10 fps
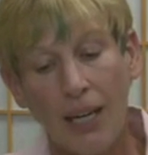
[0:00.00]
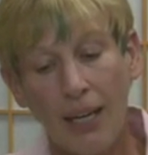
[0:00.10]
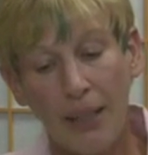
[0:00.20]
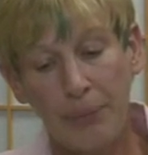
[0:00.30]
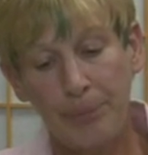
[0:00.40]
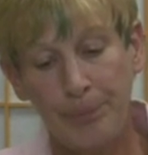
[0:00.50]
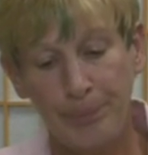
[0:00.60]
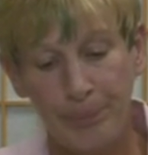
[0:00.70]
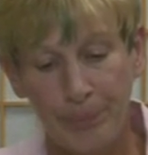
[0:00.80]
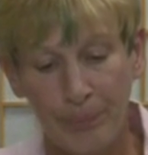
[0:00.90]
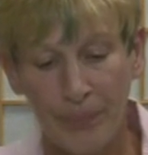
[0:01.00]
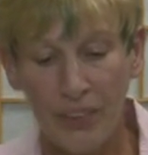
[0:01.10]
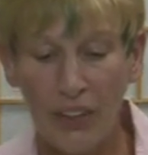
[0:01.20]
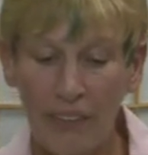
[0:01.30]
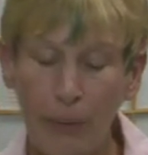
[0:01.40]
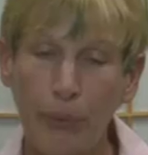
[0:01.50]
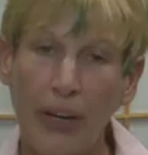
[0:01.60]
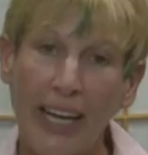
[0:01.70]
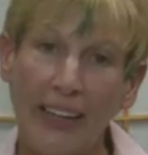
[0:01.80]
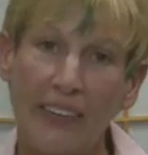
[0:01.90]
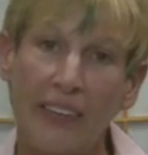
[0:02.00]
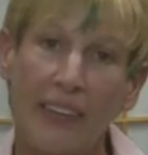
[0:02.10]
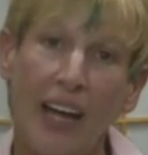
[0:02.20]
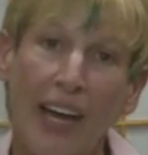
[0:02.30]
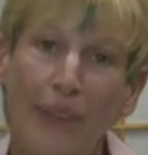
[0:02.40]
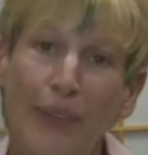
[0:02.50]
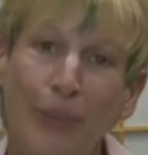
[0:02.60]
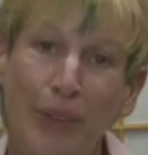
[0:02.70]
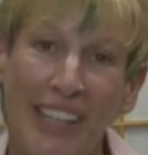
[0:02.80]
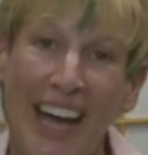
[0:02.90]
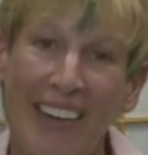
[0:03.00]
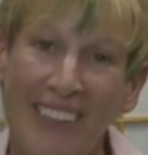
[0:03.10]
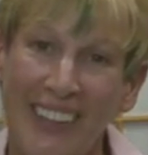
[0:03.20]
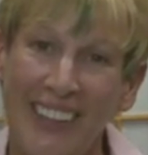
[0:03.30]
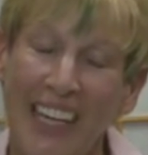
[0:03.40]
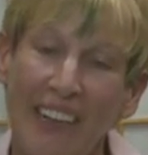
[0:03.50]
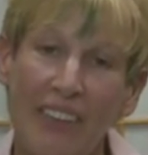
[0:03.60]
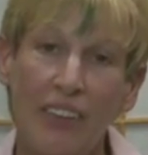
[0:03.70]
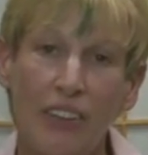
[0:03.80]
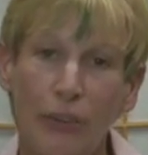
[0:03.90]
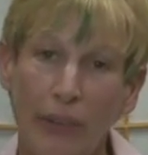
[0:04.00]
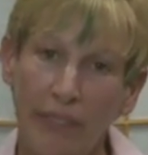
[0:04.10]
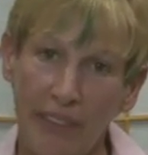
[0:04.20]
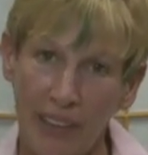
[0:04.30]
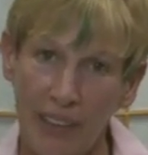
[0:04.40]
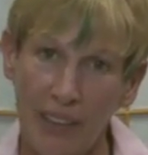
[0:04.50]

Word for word: Um, November 8th, I will be having Kevin Griffin